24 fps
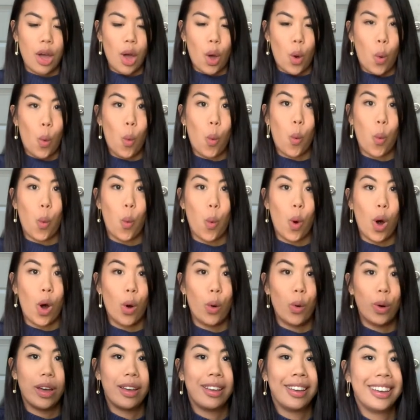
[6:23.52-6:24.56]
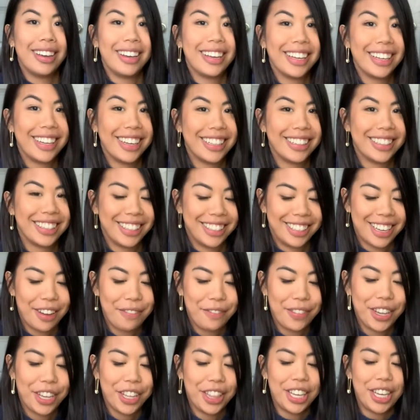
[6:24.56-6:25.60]
Whoa, it's
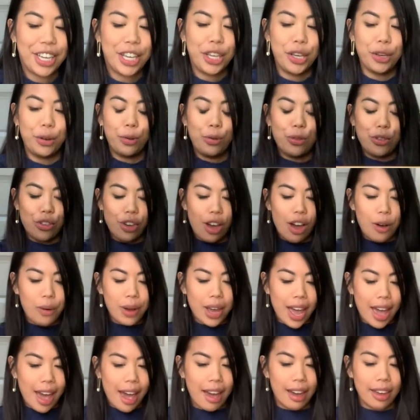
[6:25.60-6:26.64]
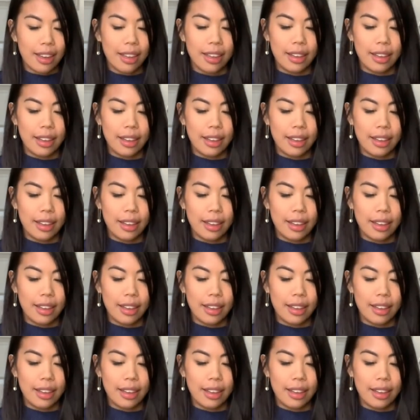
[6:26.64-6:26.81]
definitely huge. Okay.